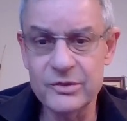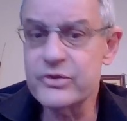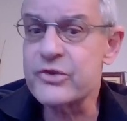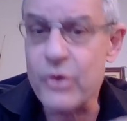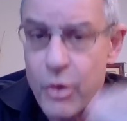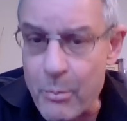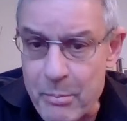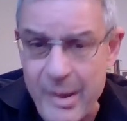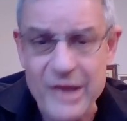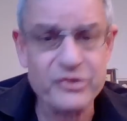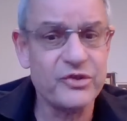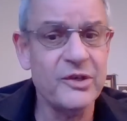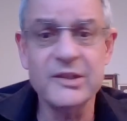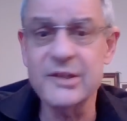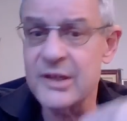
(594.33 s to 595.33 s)
You're so
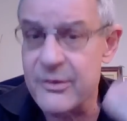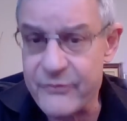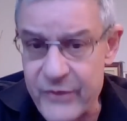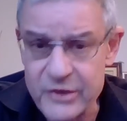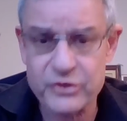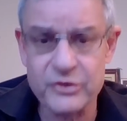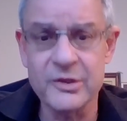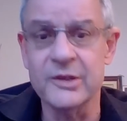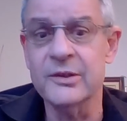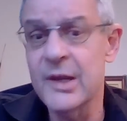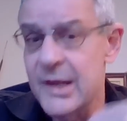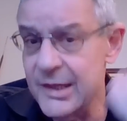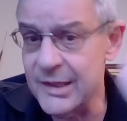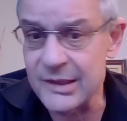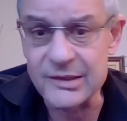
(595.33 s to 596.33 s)
compassionate and affectionate
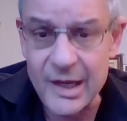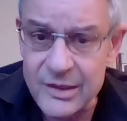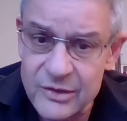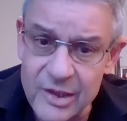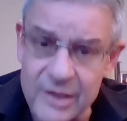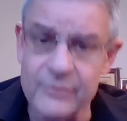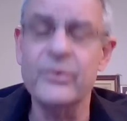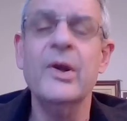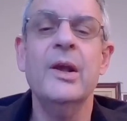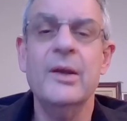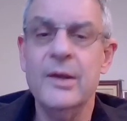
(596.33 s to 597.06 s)
and attentive.